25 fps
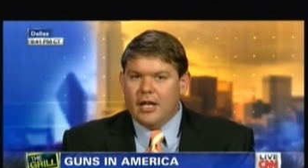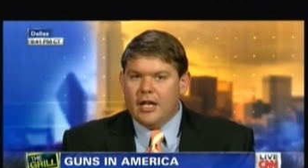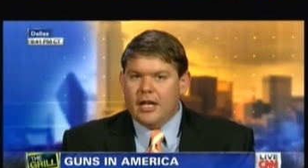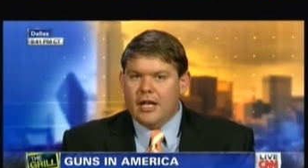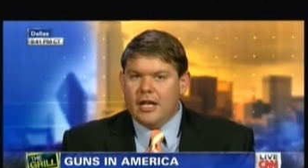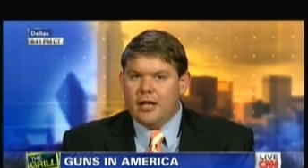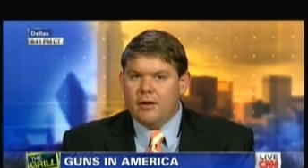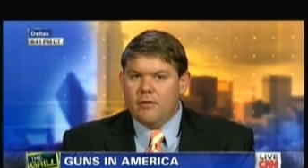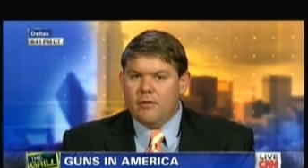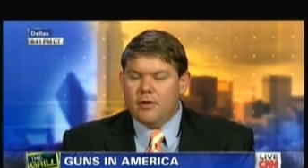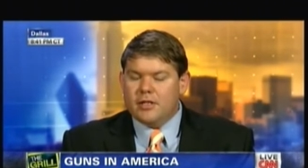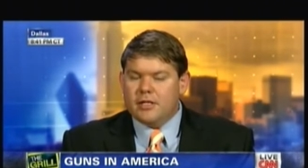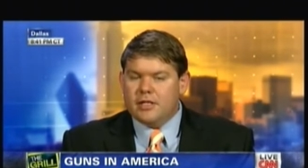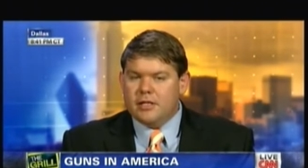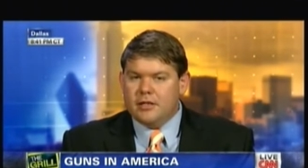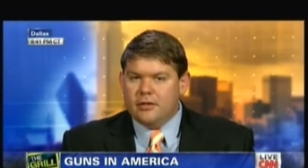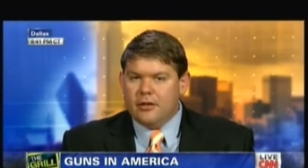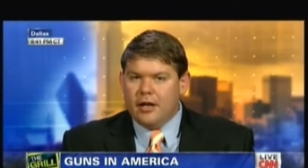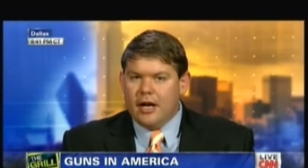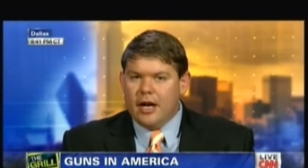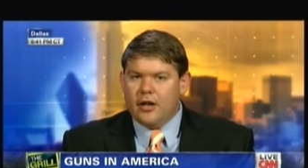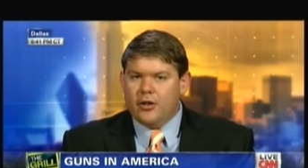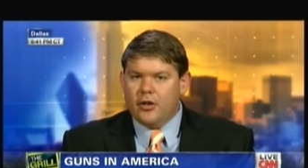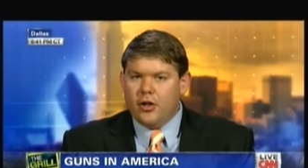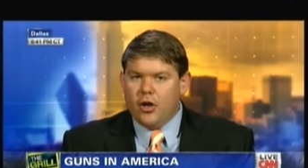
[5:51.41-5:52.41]
He wasn't
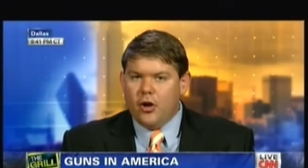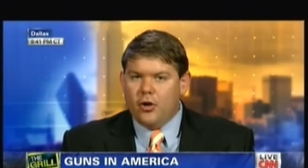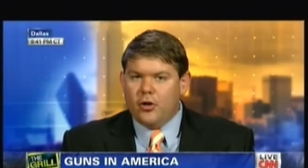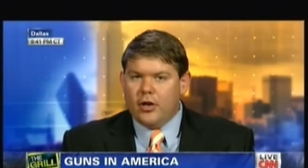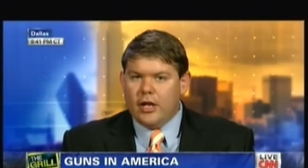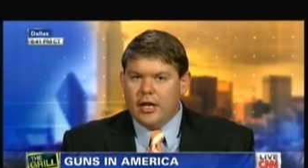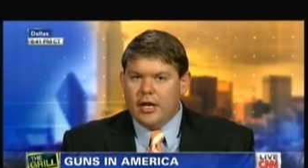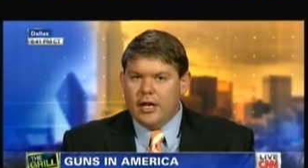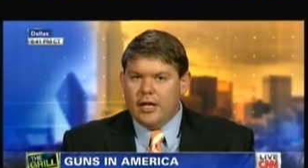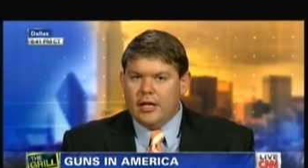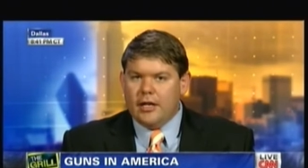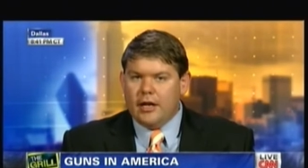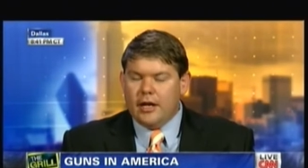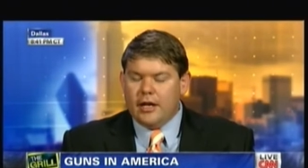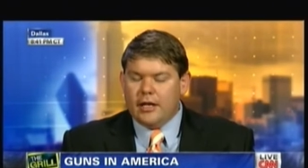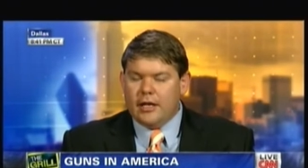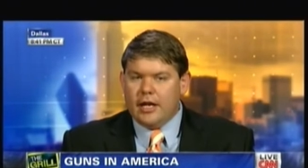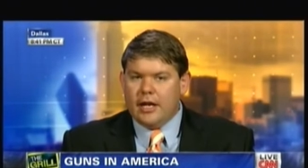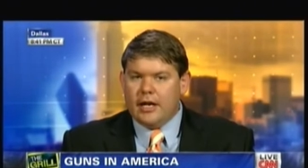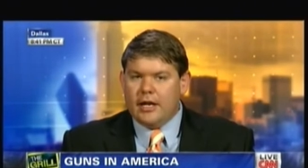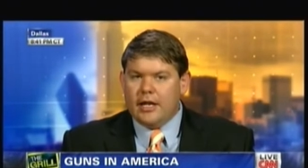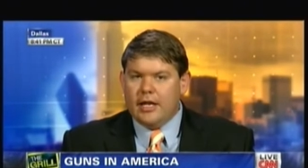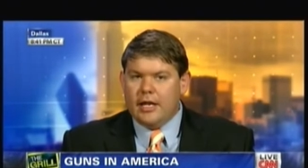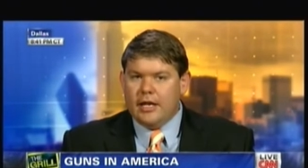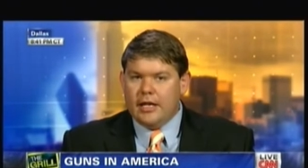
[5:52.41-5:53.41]
allowed to own any gun,
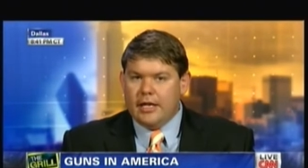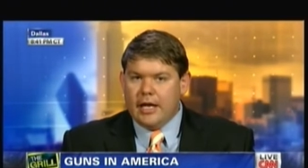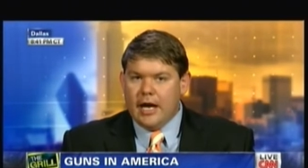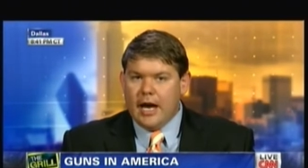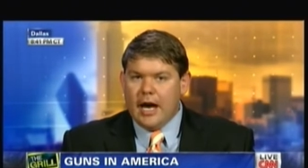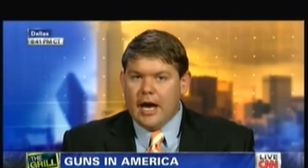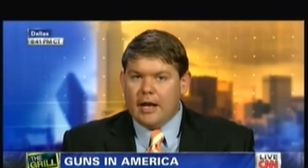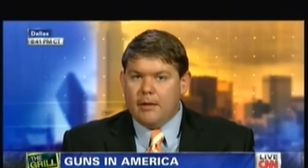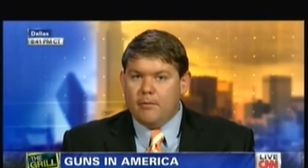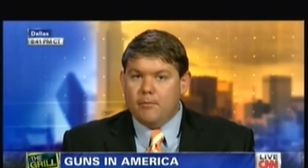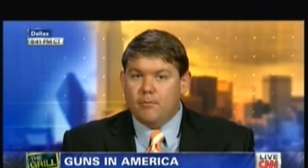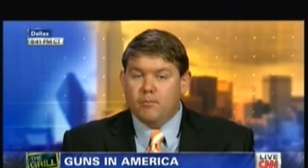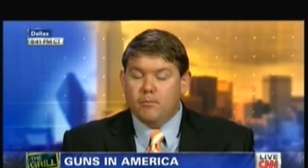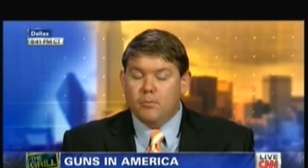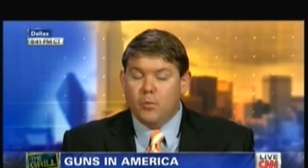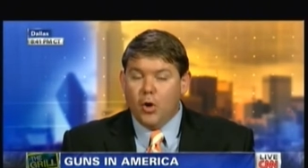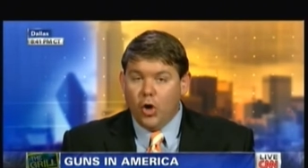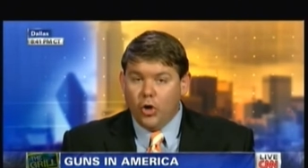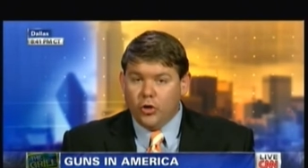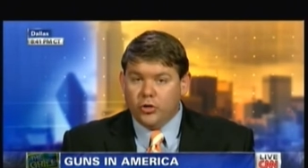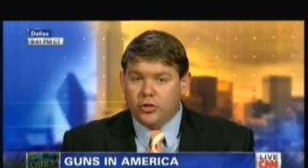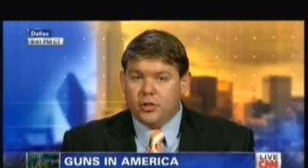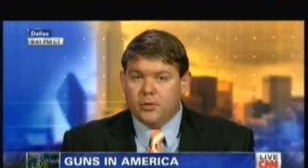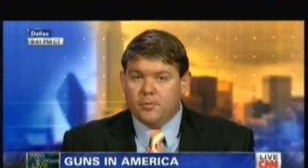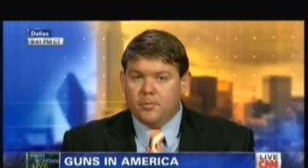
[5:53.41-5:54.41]
yet he got
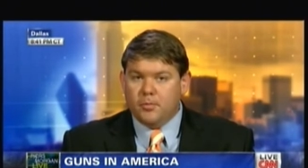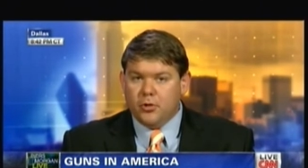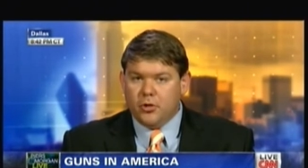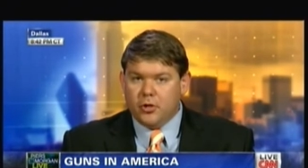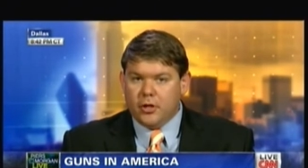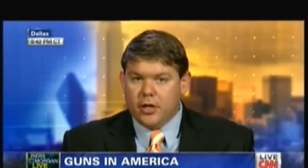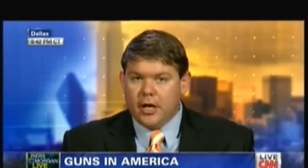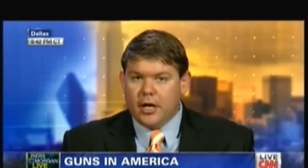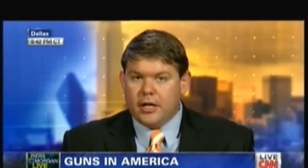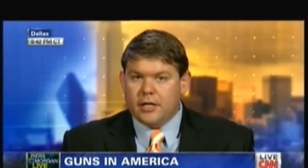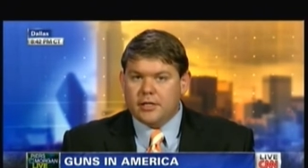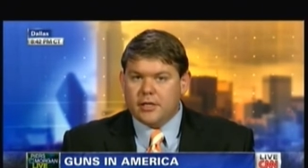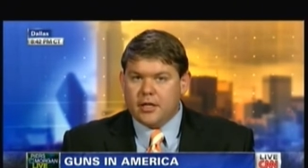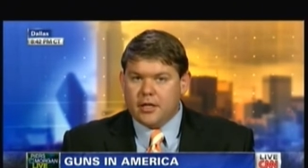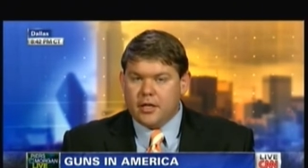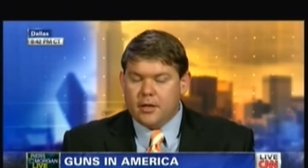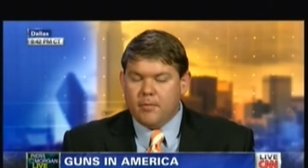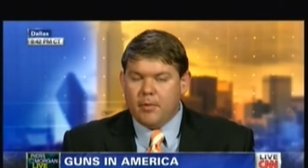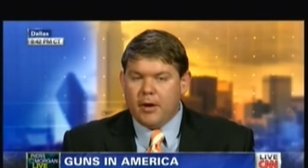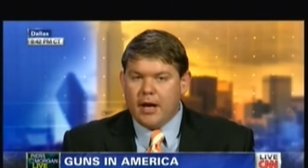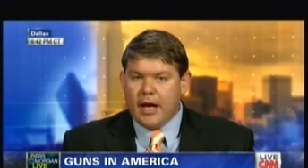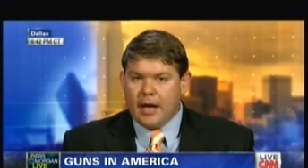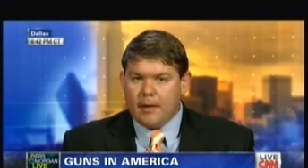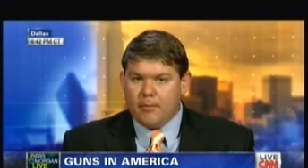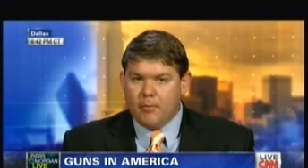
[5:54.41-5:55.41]
multiple guns on the
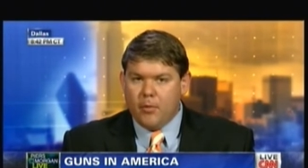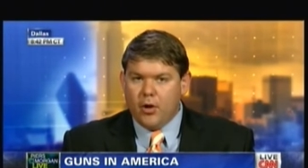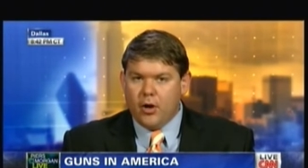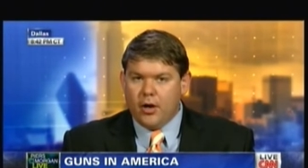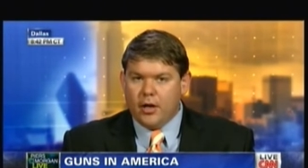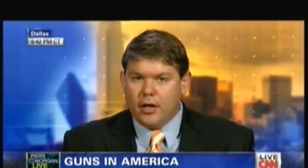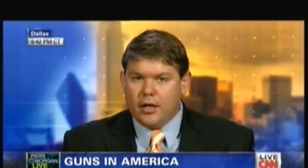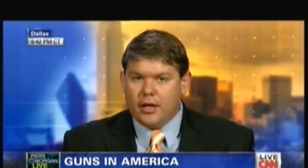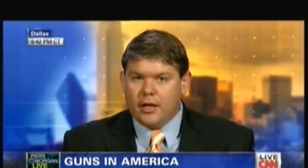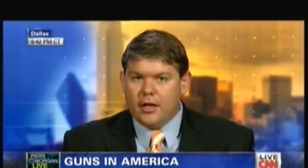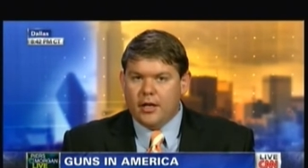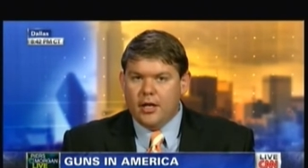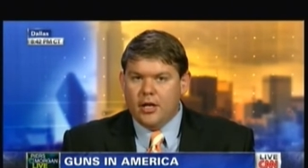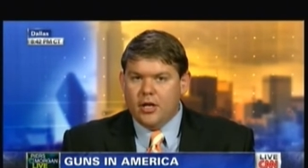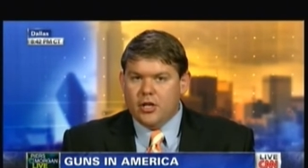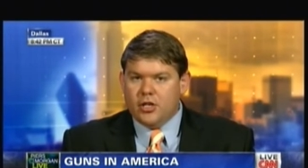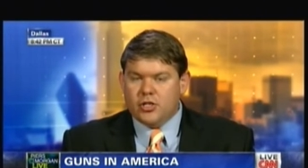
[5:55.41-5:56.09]
black market.